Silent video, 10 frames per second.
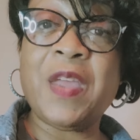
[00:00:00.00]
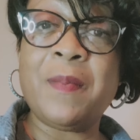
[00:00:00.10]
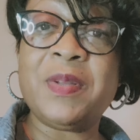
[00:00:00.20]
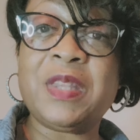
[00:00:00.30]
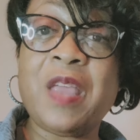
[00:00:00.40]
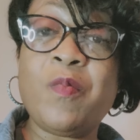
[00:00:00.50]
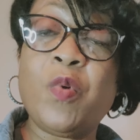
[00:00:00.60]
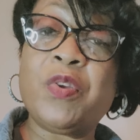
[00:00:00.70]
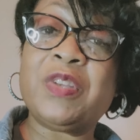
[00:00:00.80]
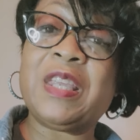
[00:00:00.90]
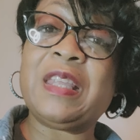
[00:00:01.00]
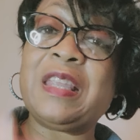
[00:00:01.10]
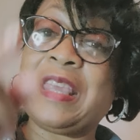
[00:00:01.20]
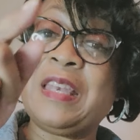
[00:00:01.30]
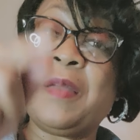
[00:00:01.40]
but they weren't
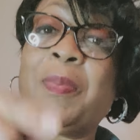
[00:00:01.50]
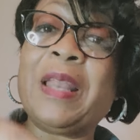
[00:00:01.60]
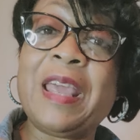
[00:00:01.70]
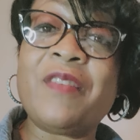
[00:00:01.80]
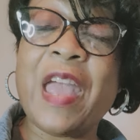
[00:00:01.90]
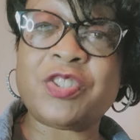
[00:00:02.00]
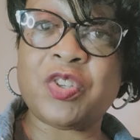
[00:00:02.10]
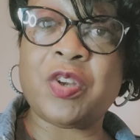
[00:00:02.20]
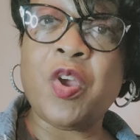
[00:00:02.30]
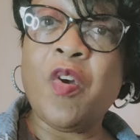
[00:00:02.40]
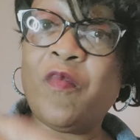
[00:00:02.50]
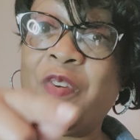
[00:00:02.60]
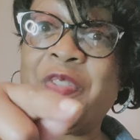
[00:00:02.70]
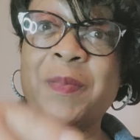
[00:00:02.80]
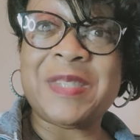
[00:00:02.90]
getting a plan of action
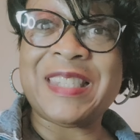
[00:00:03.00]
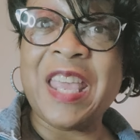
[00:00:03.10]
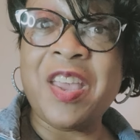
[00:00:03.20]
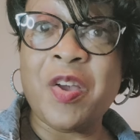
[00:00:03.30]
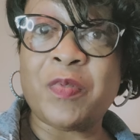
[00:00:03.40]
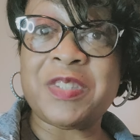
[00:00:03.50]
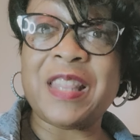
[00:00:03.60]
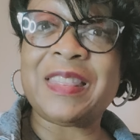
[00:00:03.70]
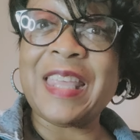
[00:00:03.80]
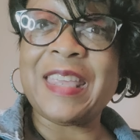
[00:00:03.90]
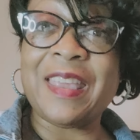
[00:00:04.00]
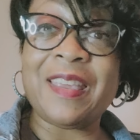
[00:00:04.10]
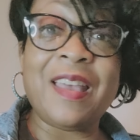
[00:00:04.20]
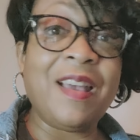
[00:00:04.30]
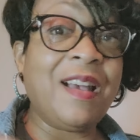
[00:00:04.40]
for themselves and
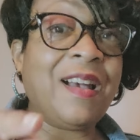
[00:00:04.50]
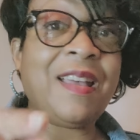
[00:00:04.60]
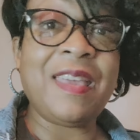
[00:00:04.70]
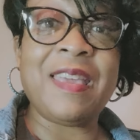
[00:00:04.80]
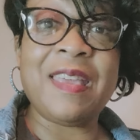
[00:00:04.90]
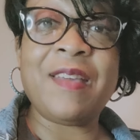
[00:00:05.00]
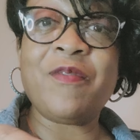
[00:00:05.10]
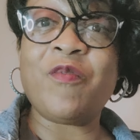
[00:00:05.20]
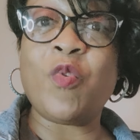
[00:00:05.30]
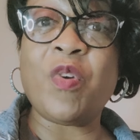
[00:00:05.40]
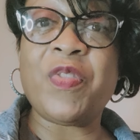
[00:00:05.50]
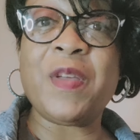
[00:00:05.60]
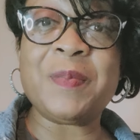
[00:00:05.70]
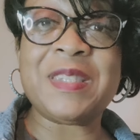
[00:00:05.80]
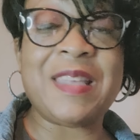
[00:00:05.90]
thinking ahead for
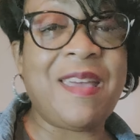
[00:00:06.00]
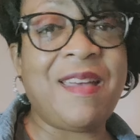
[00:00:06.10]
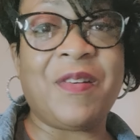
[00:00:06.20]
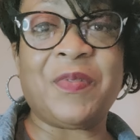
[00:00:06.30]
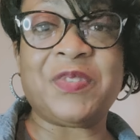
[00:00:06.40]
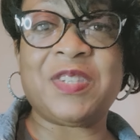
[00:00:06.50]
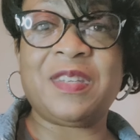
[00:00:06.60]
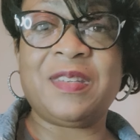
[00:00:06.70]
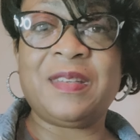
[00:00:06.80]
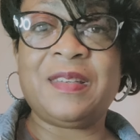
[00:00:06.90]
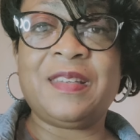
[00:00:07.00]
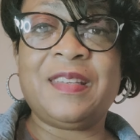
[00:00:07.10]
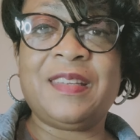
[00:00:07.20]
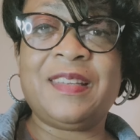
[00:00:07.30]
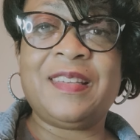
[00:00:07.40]
themselves.
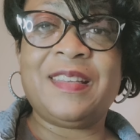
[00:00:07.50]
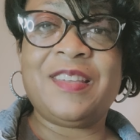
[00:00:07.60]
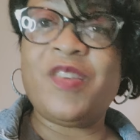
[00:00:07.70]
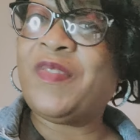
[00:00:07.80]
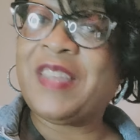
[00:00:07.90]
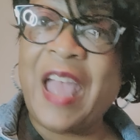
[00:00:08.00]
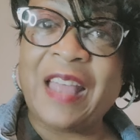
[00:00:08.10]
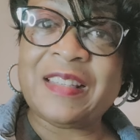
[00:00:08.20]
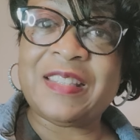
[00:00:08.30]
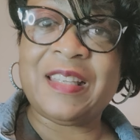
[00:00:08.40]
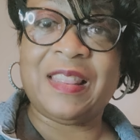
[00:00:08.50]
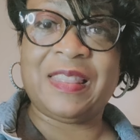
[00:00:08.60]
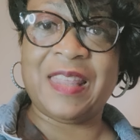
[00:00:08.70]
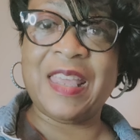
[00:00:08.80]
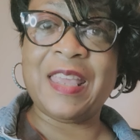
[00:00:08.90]
You've got to
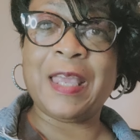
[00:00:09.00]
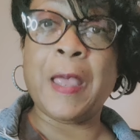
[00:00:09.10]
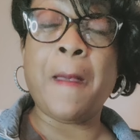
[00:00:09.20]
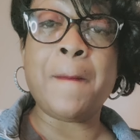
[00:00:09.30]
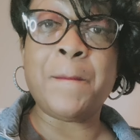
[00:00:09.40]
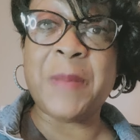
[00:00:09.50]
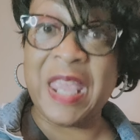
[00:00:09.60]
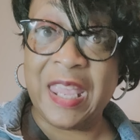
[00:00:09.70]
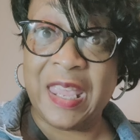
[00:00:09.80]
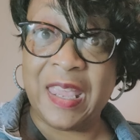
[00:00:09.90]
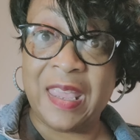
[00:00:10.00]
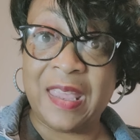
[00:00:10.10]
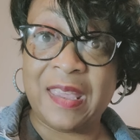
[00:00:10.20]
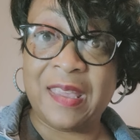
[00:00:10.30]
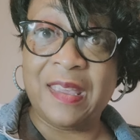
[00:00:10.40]
think
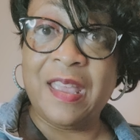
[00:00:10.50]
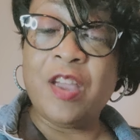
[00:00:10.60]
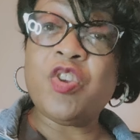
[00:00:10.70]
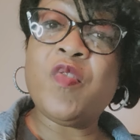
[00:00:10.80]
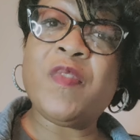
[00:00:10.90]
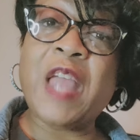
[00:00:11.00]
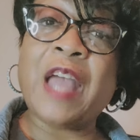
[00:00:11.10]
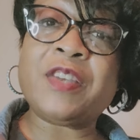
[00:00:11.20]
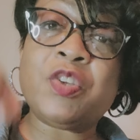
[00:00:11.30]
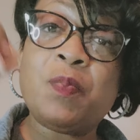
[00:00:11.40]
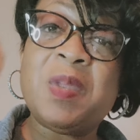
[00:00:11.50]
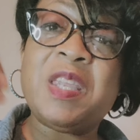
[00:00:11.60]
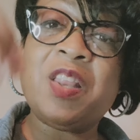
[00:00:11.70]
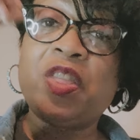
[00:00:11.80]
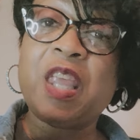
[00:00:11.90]
big. You've got to be
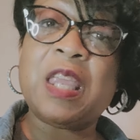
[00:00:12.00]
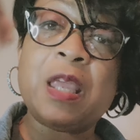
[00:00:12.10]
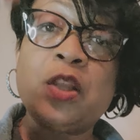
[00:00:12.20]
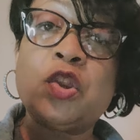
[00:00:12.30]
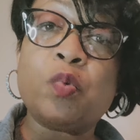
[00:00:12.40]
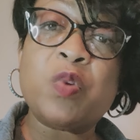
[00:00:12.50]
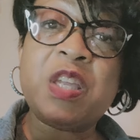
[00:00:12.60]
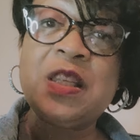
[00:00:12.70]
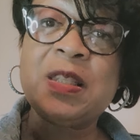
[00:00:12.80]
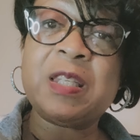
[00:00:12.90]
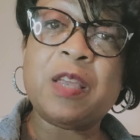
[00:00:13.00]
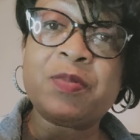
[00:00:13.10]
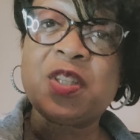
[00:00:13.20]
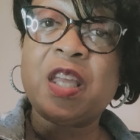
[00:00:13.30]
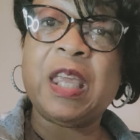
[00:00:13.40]
thinking 3
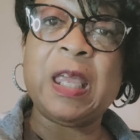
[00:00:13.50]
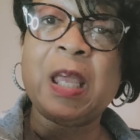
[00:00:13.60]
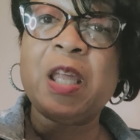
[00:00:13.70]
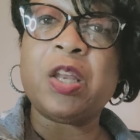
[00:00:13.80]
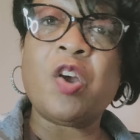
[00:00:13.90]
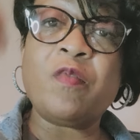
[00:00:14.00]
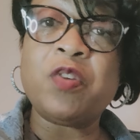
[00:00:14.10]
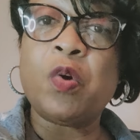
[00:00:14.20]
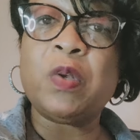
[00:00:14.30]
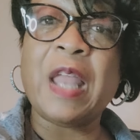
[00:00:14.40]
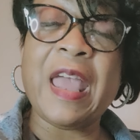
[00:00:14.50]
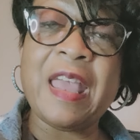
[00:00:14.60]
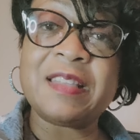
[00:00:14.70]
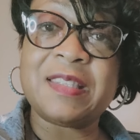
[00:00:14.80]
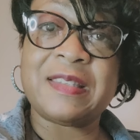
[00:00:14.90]
steps ahead of your
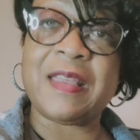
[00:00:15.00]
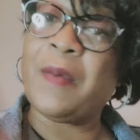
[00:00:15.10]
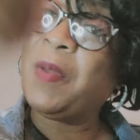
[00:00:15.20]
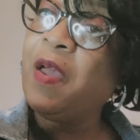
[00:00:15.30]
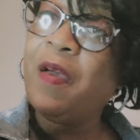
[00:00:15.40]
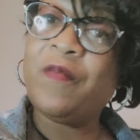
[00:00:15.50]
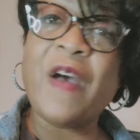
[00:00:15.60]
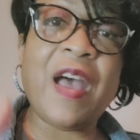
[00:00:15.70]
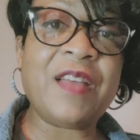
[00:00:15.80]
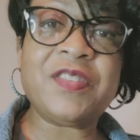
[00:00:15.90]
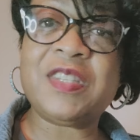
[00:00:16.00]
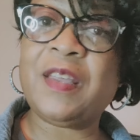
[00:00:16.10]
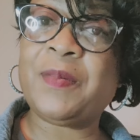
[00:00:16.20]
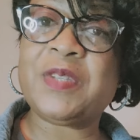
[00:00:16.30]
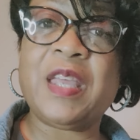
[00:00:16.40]
last step, 5
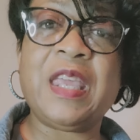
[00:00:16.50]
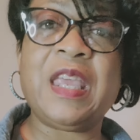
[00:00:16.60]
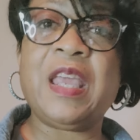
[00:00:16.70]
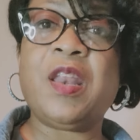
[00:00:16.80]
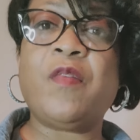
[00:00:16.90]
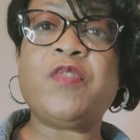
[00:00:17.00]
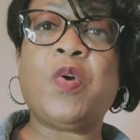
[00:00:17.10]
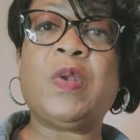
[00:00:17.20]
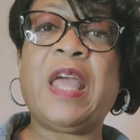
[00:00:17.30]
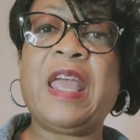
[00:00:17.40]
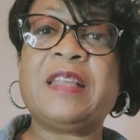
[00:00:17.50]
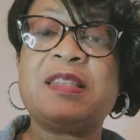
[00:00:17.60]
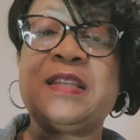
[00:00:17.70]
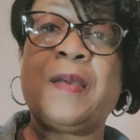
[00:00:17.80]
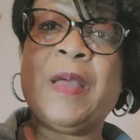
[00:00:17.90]
steps ahead of your last
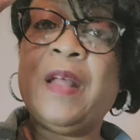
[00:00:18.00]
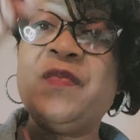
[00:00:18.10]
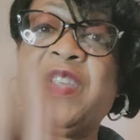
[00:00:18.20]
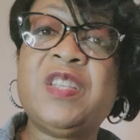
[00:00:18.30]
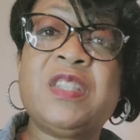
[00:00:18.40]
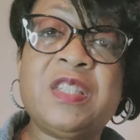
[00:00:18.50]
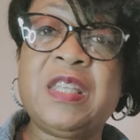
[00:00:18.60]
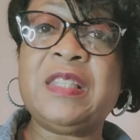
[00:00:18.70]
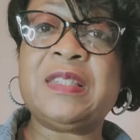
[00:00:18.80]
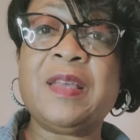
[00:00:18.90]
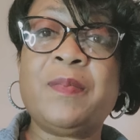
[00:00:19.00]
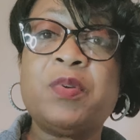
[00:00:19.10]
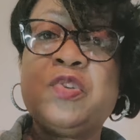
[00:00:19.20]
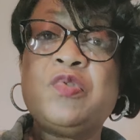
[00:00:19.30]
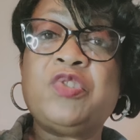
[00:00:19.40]
step. This is December.
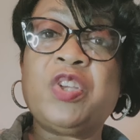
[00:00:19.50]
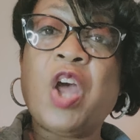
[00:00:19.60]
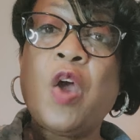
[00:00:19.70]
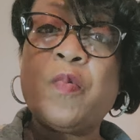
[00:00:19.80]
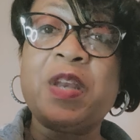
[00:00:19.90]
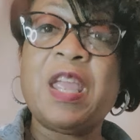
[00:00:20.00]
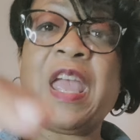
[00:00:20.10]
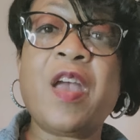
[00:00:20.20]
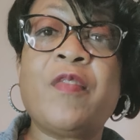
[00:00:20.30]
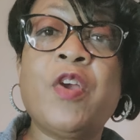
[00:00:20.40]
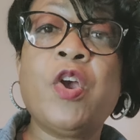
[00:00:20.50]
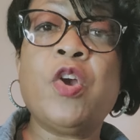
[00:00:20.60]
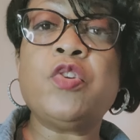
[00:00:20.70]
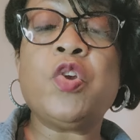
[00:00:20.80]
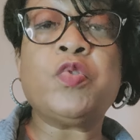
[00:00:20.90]
You should already have
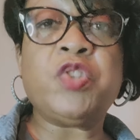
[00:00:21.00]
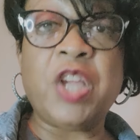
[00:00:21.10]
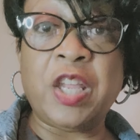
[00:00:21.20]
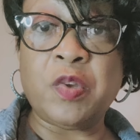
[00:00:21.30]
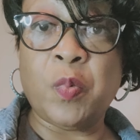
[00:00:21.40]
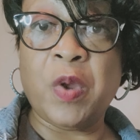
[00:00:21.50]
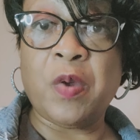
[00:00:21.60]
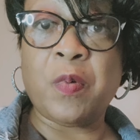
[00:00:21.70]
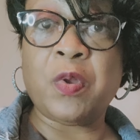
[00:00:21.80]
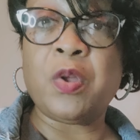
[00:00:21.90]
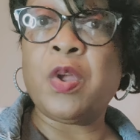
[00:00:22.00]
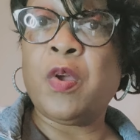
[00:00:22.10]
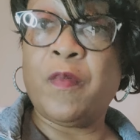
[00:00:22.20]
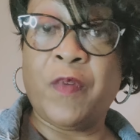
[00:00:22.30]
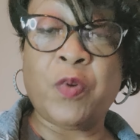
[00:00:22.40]
your January
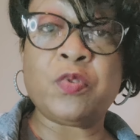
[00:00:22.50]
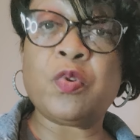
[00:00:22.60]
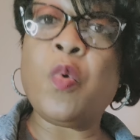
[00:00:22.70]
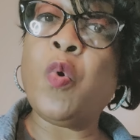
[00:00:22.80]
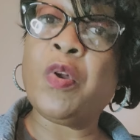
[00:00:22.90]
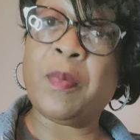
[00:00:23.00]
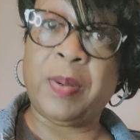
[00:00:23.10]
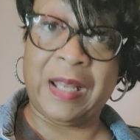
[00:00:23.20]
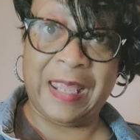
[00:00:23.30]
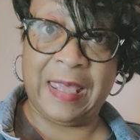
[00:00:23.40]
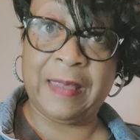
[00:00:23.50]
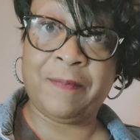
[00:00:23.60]
first quarter plan,